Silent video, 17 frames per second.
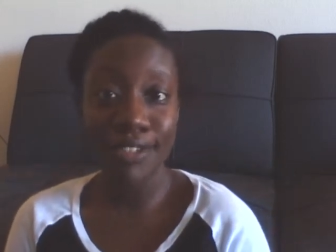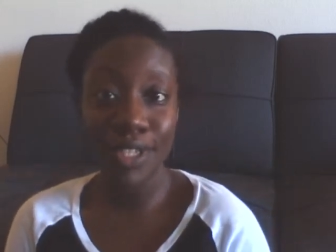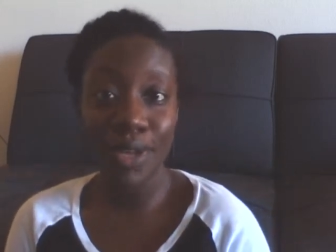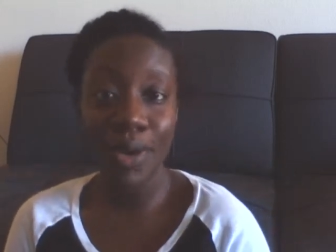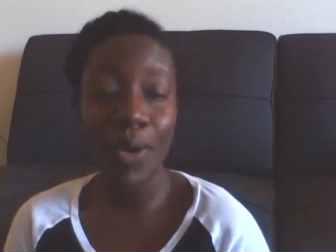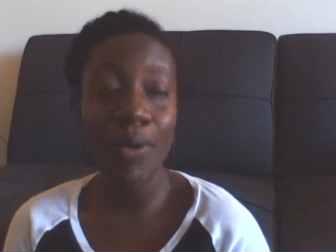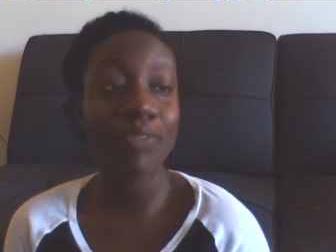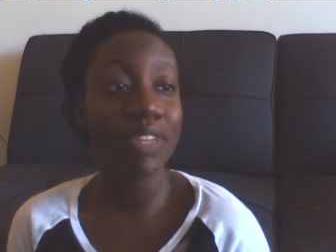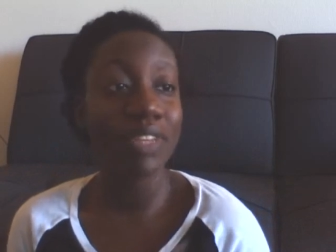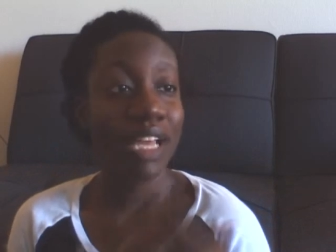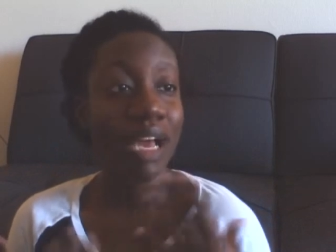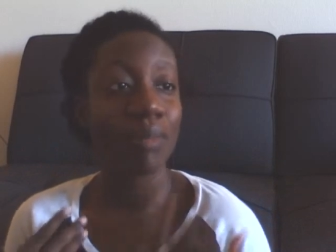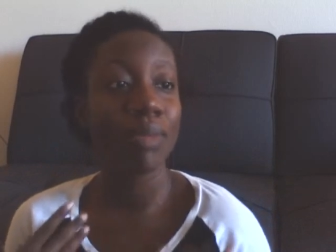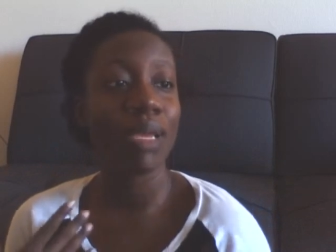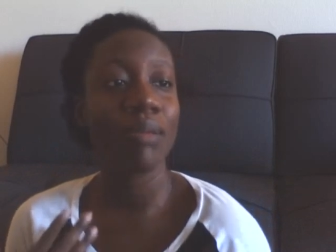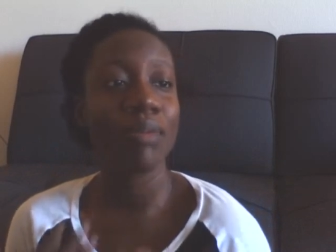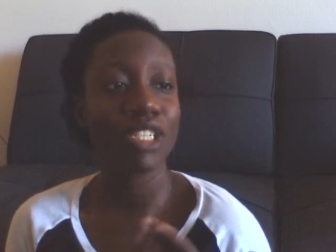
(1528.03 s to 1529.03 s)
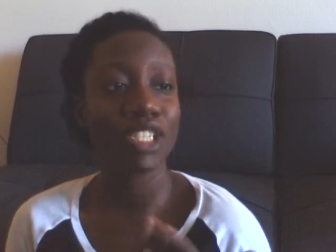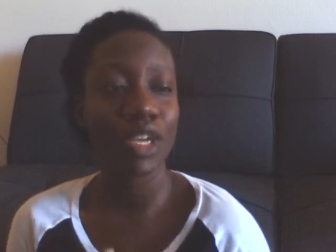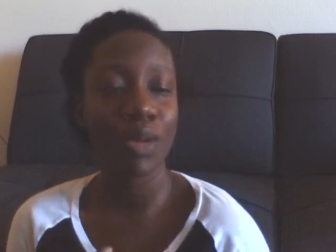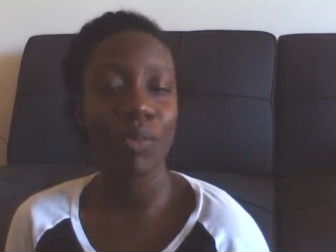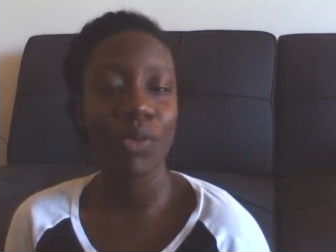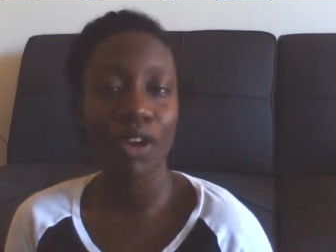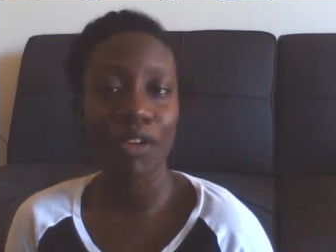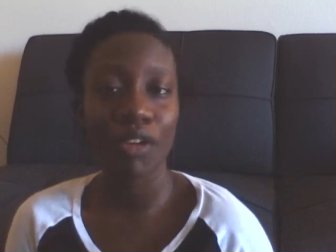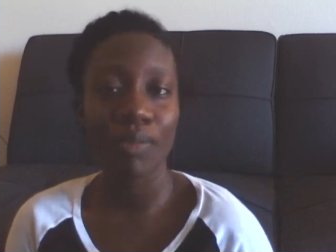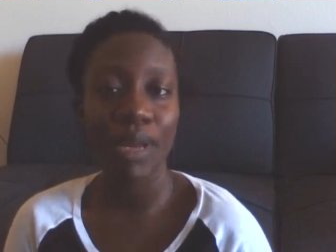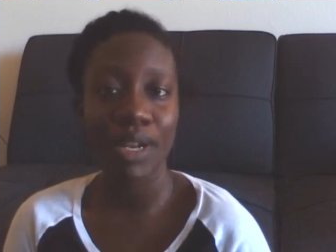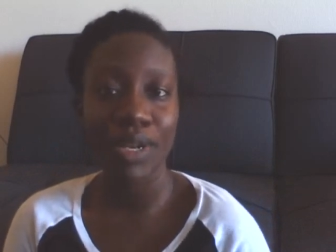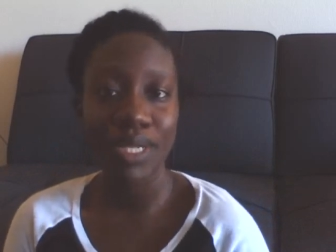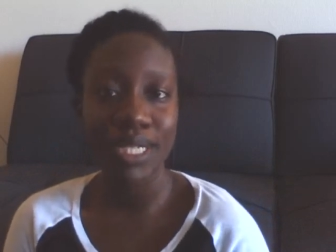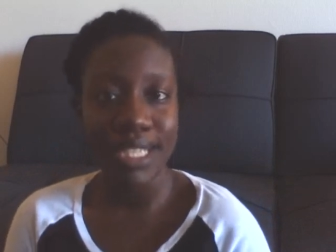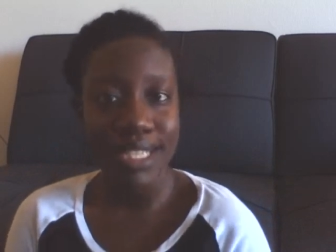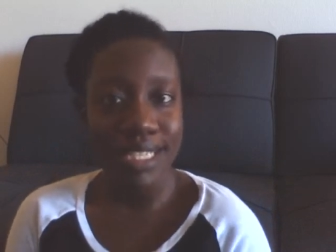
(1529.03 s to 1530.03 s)
So hopefully I'll be able to share more of my
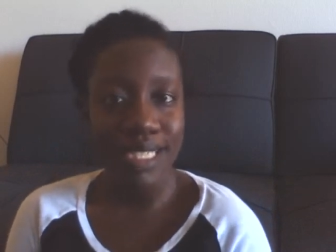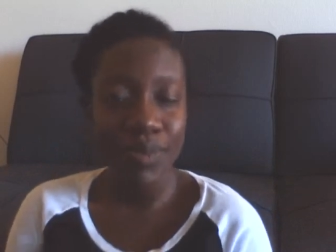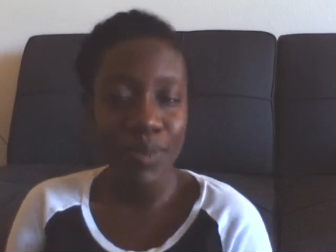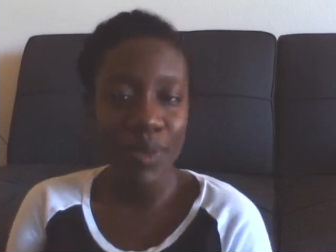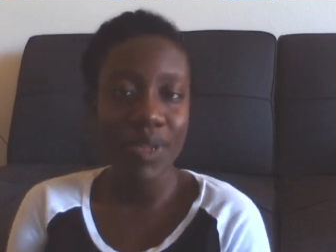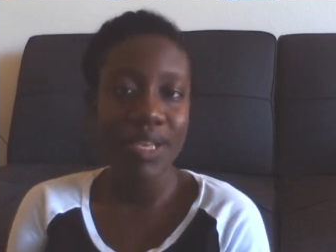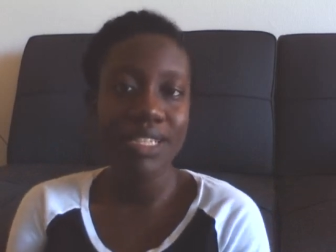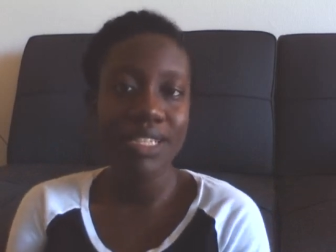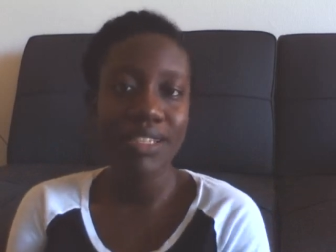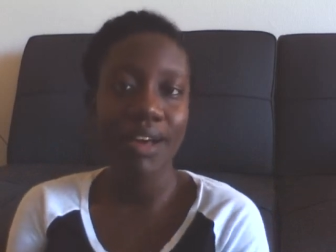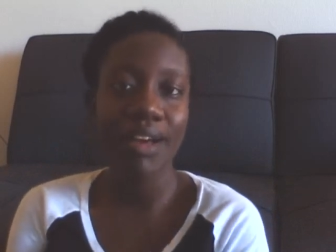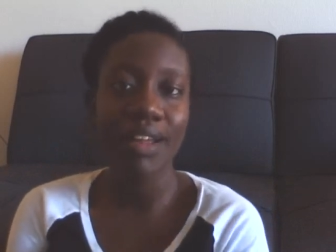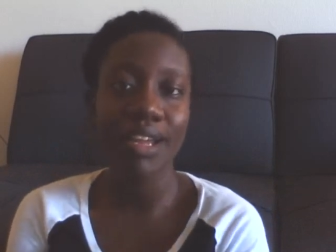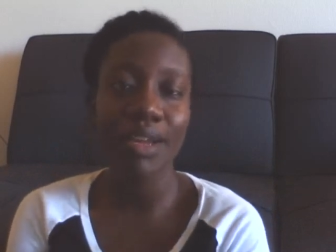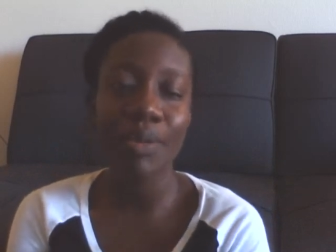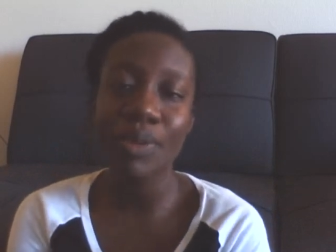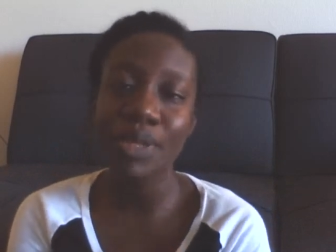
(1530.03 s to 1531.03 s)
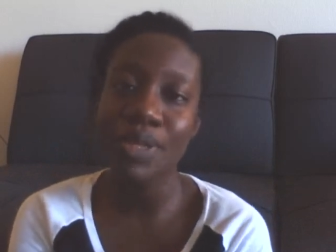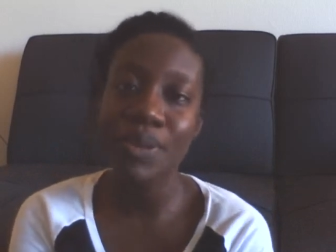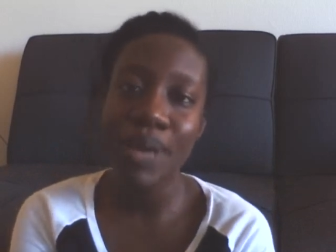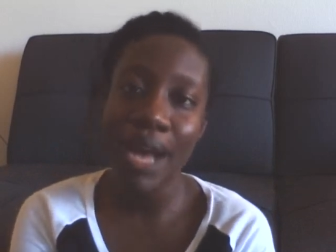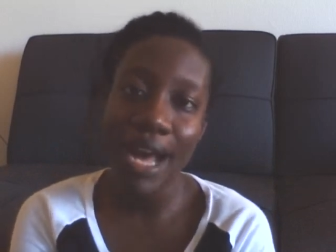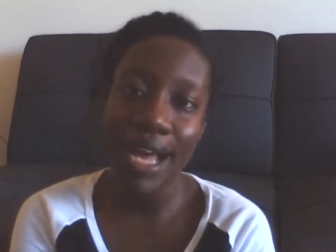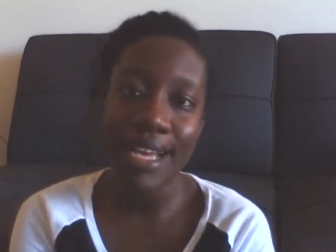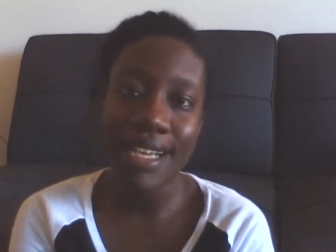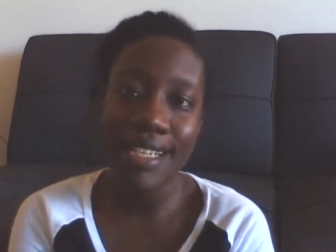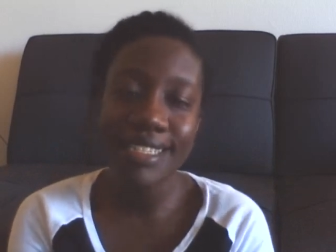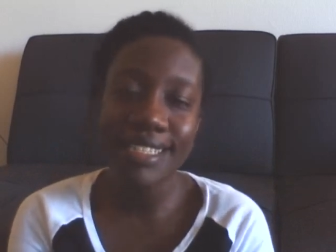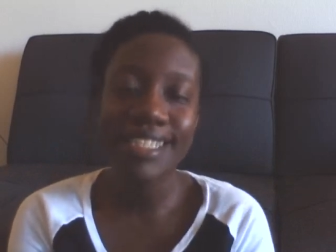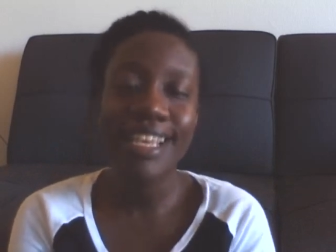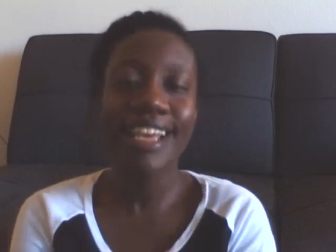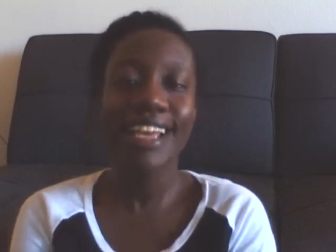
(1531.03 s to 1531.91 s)
nursing experience on here with you guys.